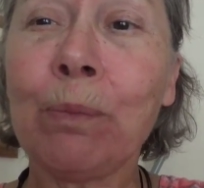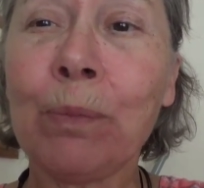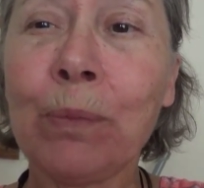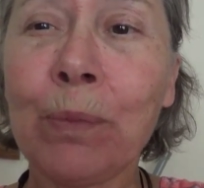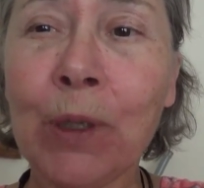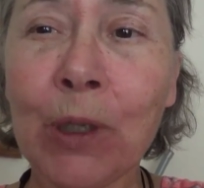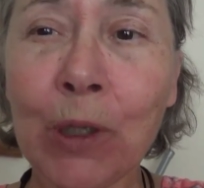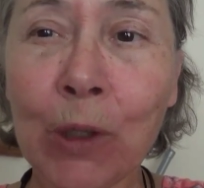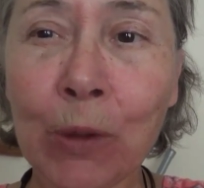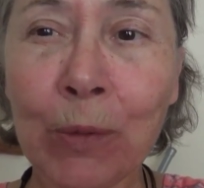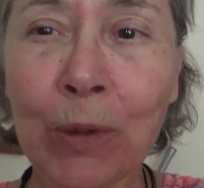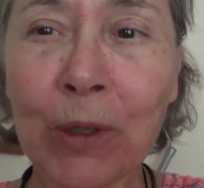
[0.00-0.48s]

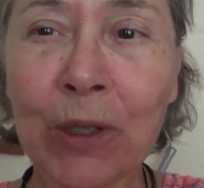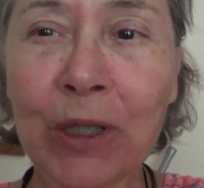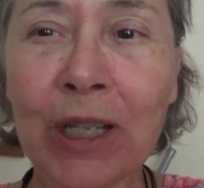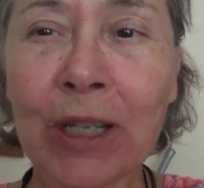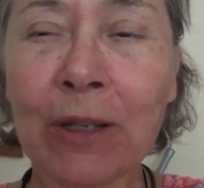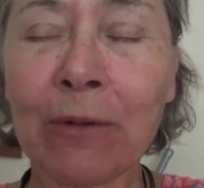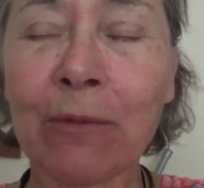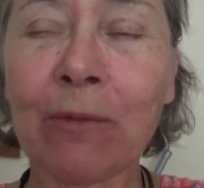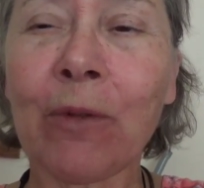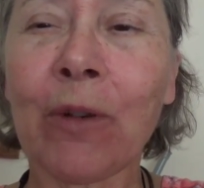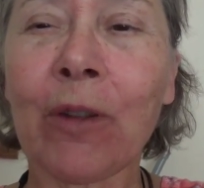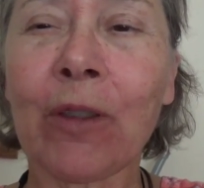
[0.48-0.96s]

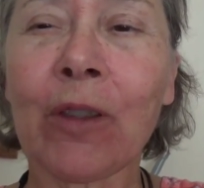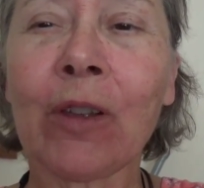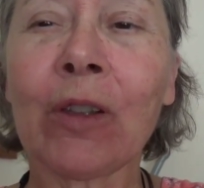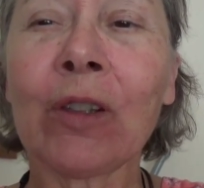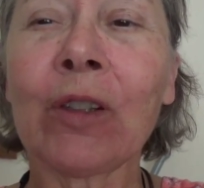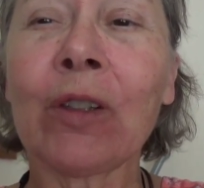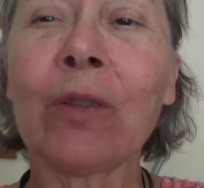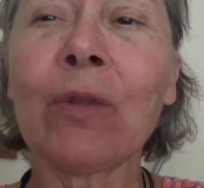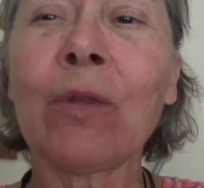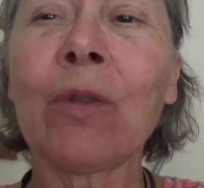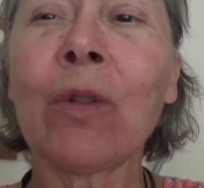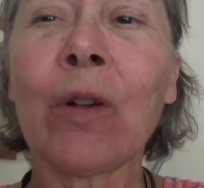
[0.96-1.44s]
puberty for
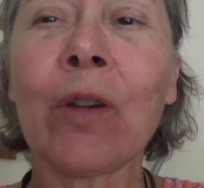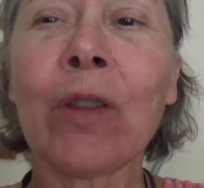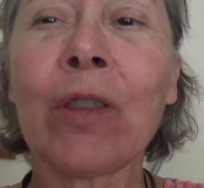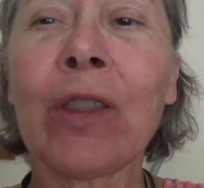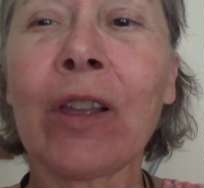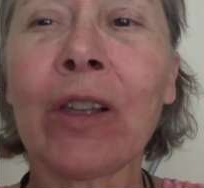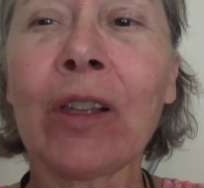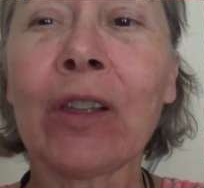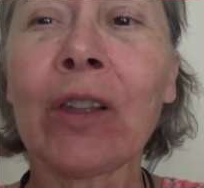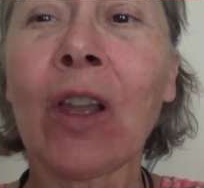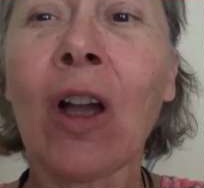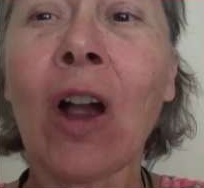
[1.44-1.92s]

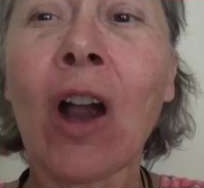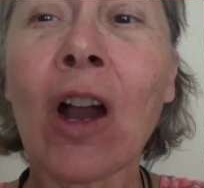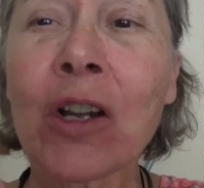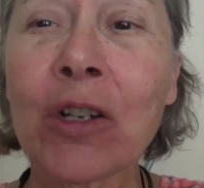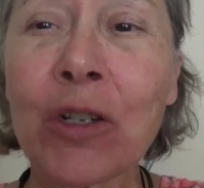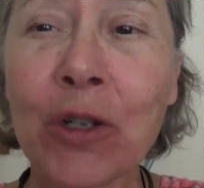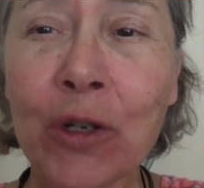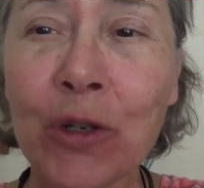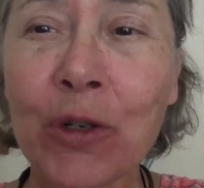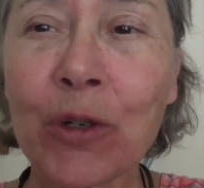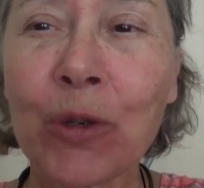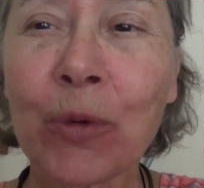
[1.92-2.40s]
the
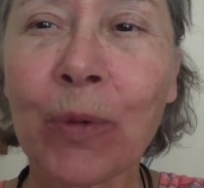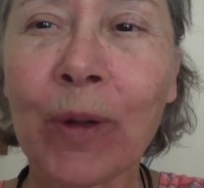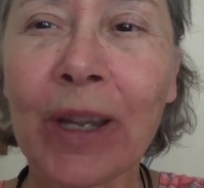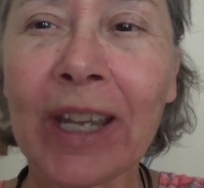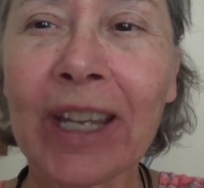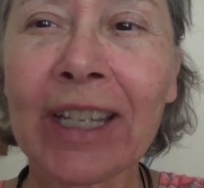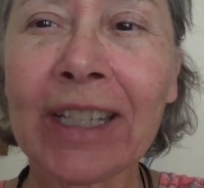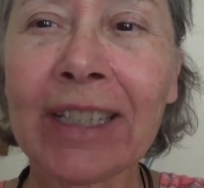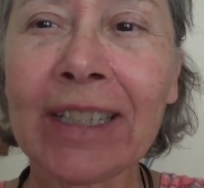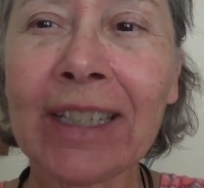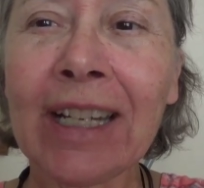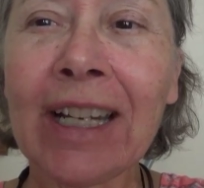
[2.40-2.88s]
larger
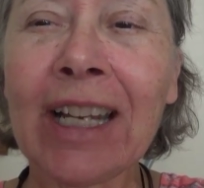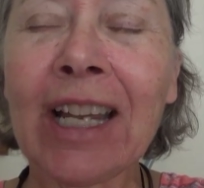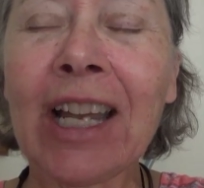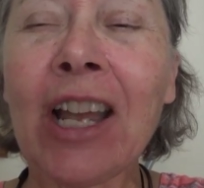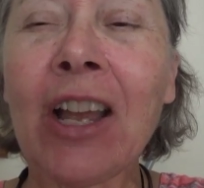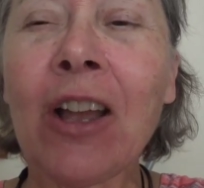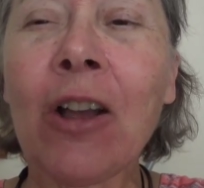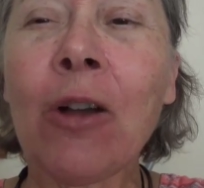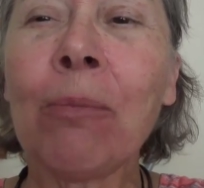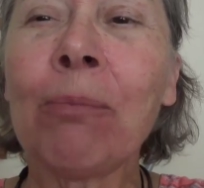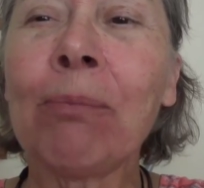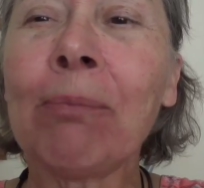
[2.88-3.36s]
twin
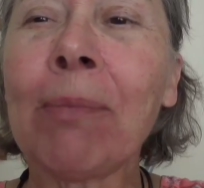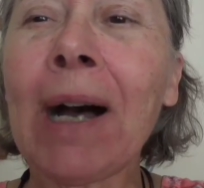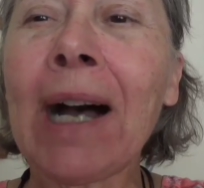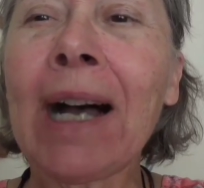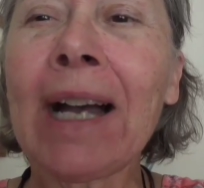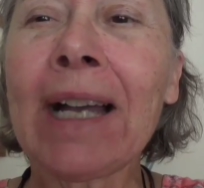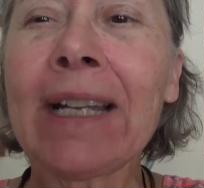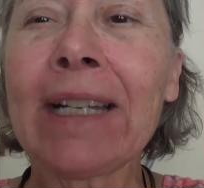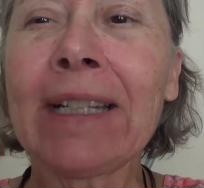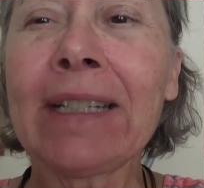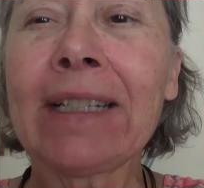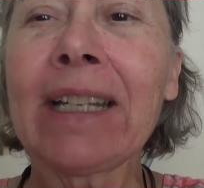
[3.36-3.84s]

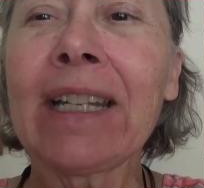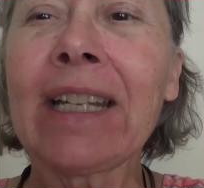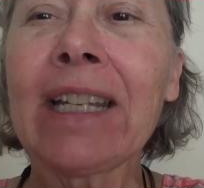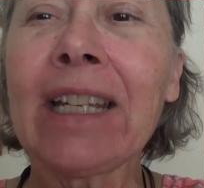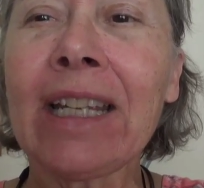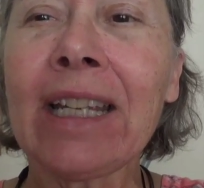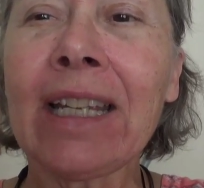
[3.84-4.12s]
might